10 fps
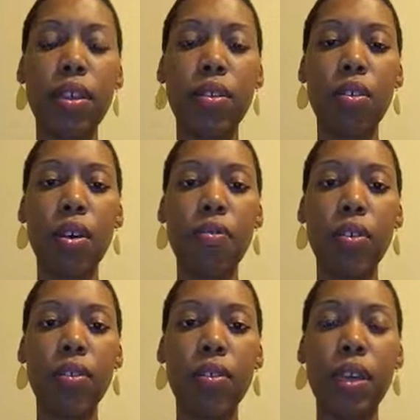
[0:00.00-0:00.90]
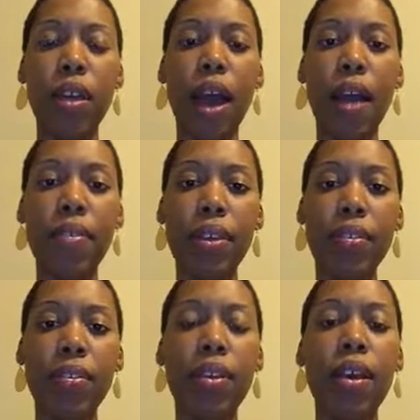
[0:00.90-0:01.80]
If we see
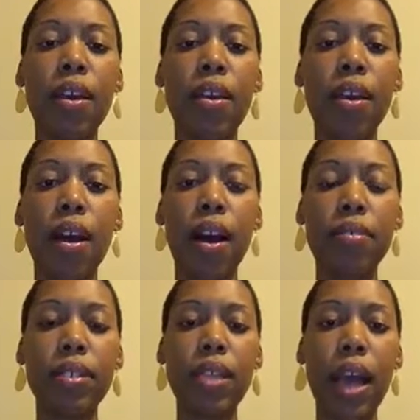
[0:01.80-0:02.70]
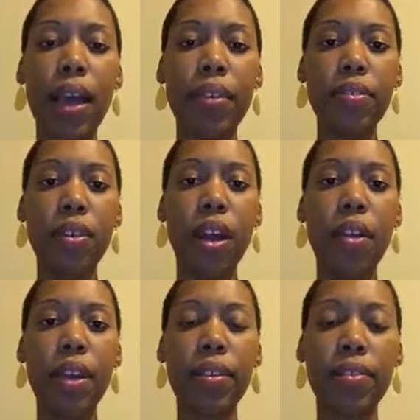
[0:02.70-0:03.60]
obvious signs on
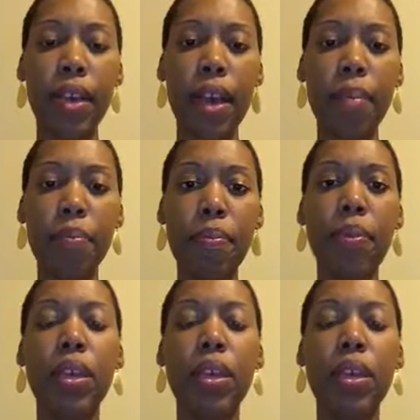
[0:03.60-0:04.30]
our exam,